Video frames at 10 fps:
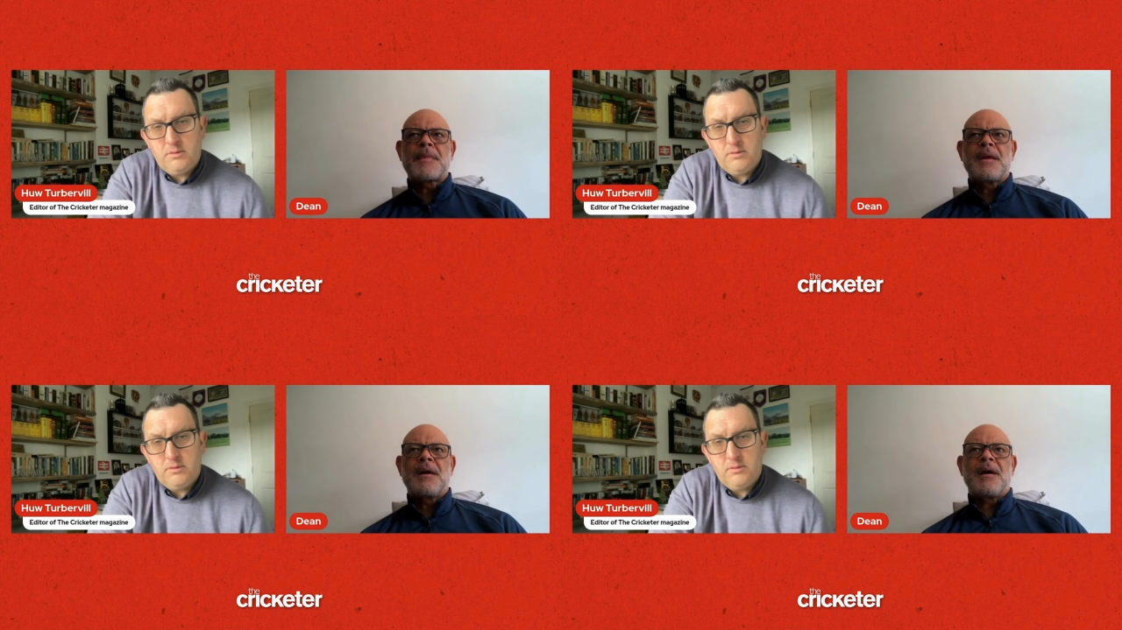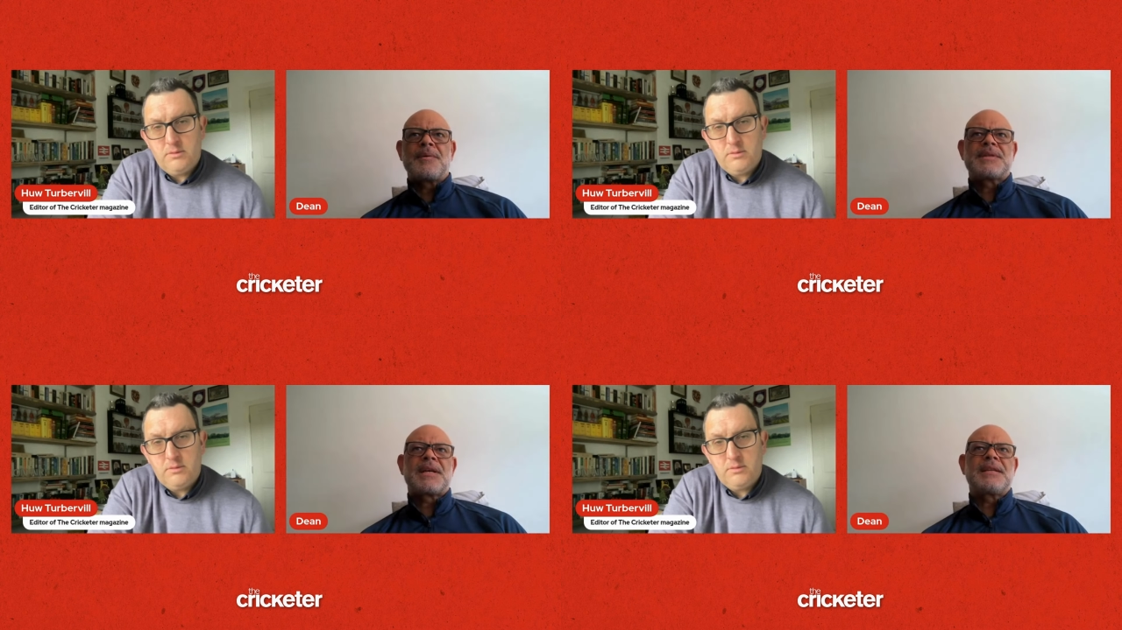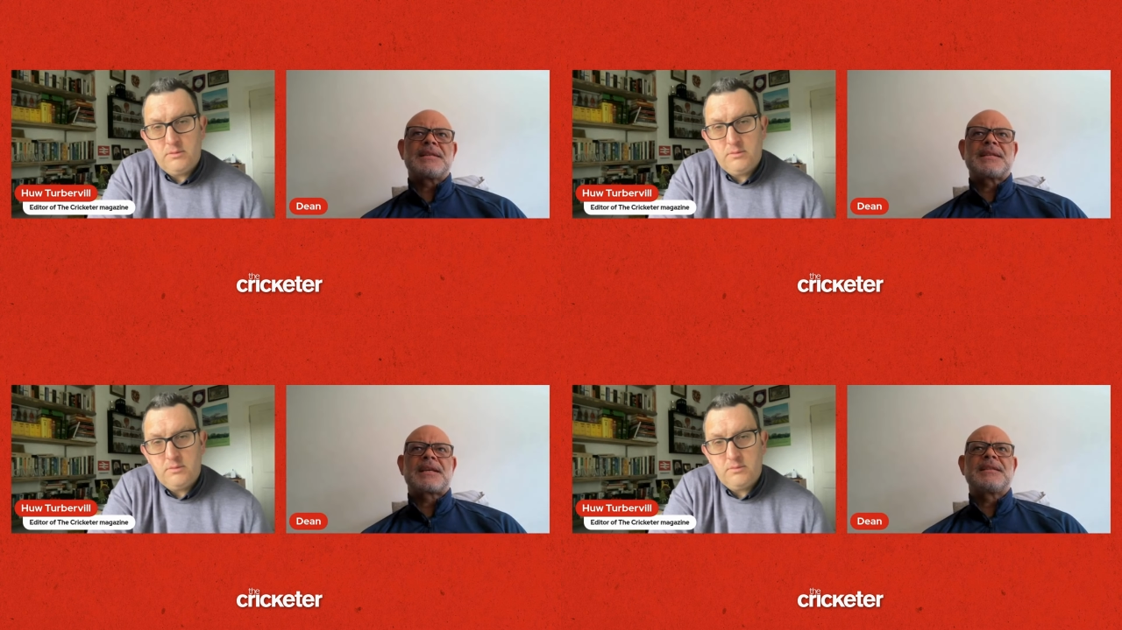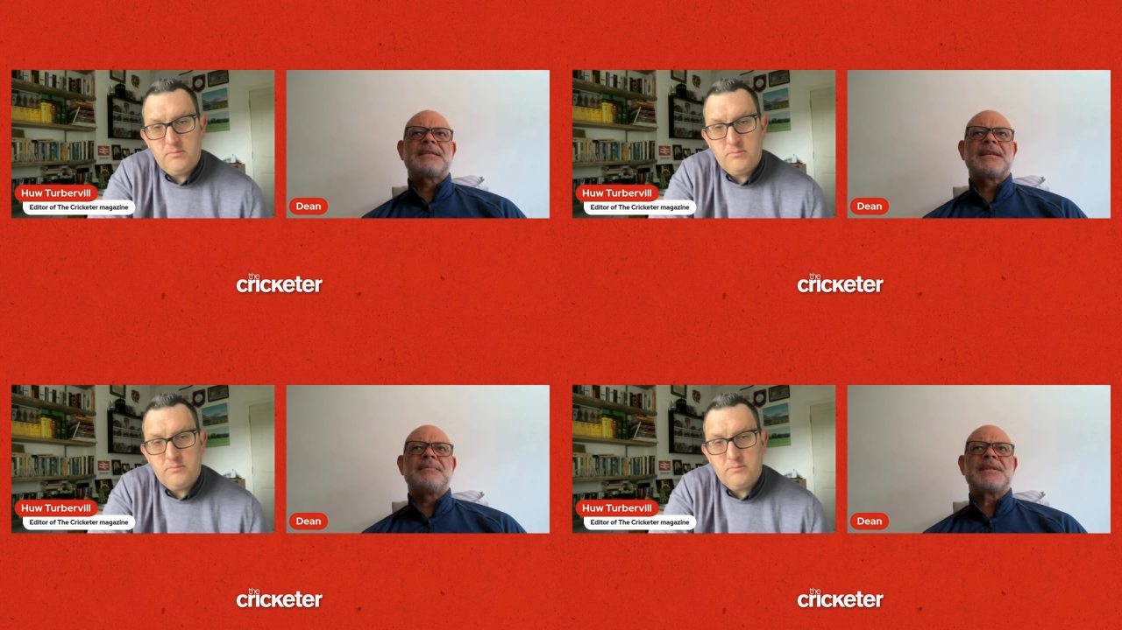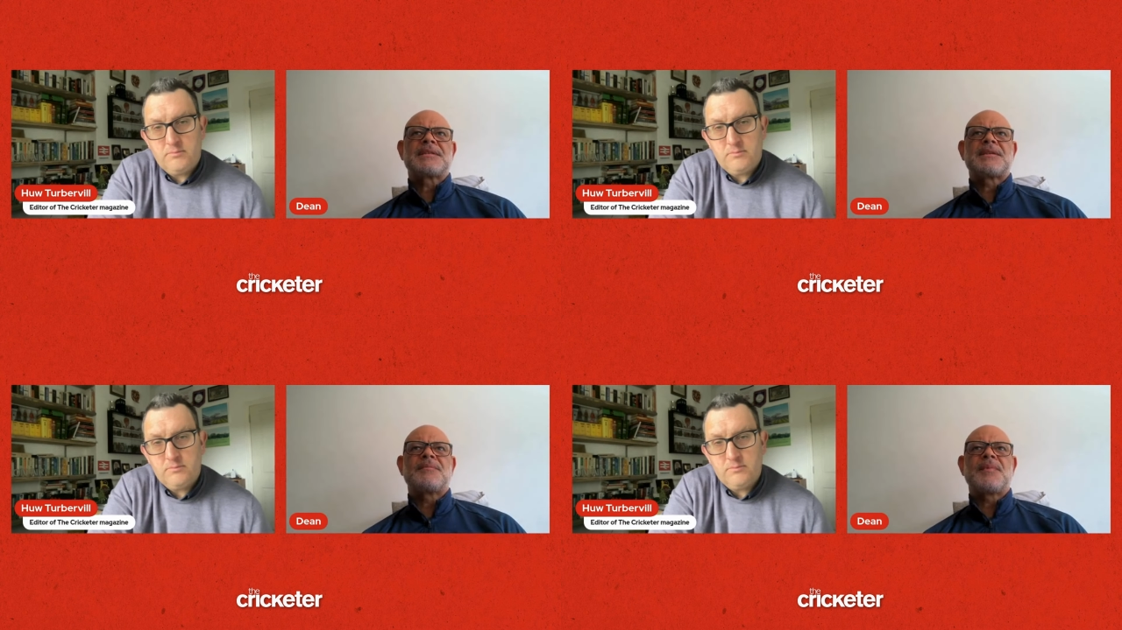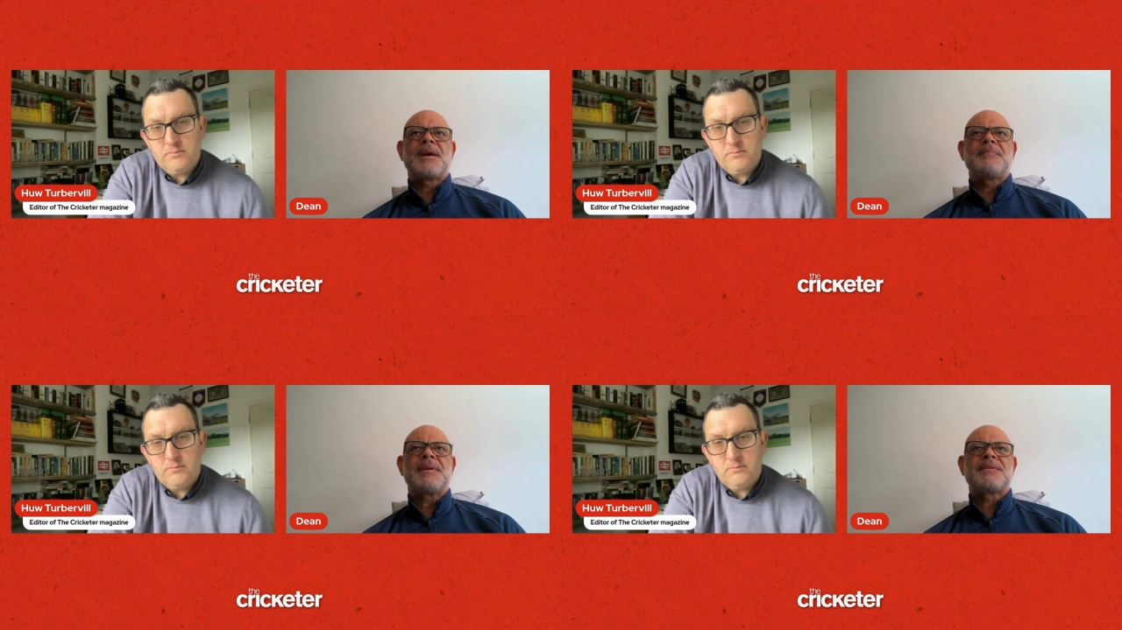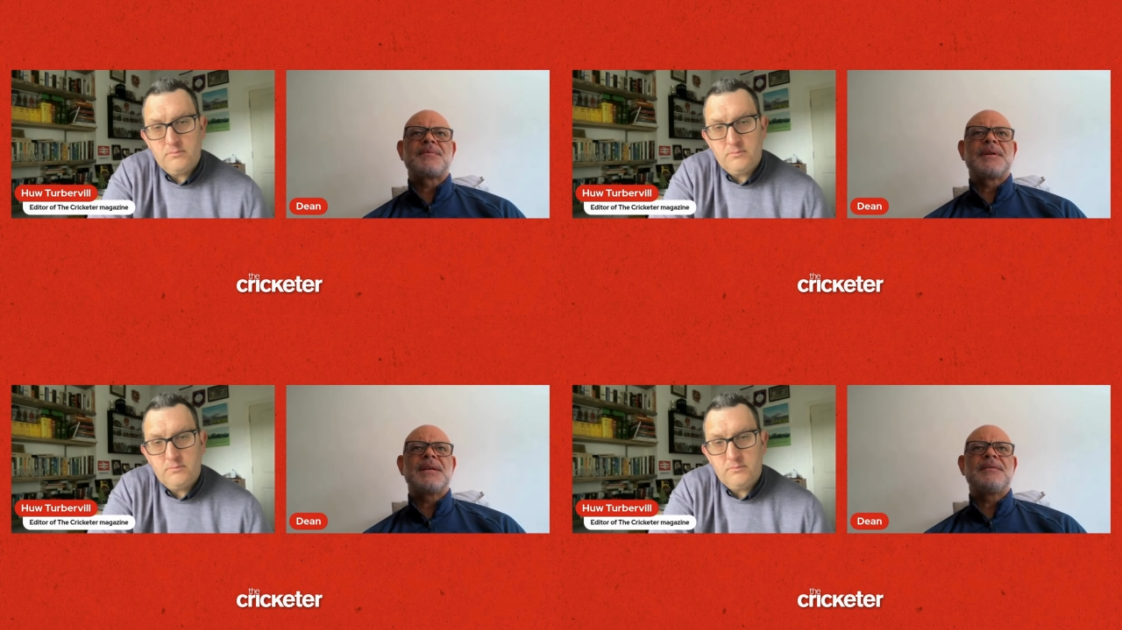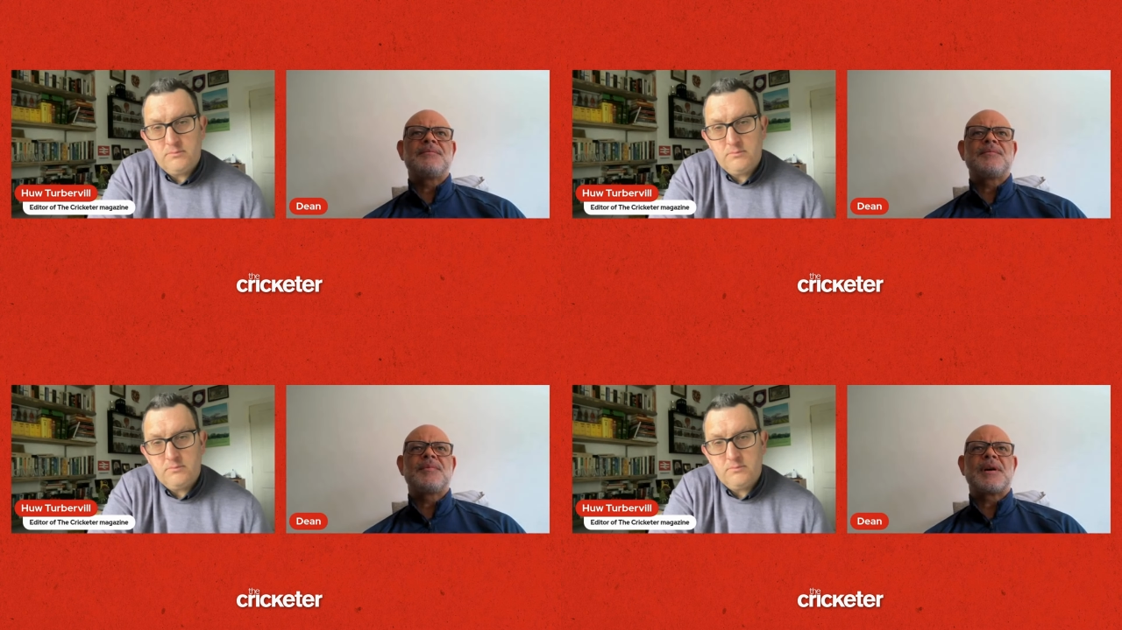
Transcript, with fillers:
Speaker 1: I would say that second team is somewhere between what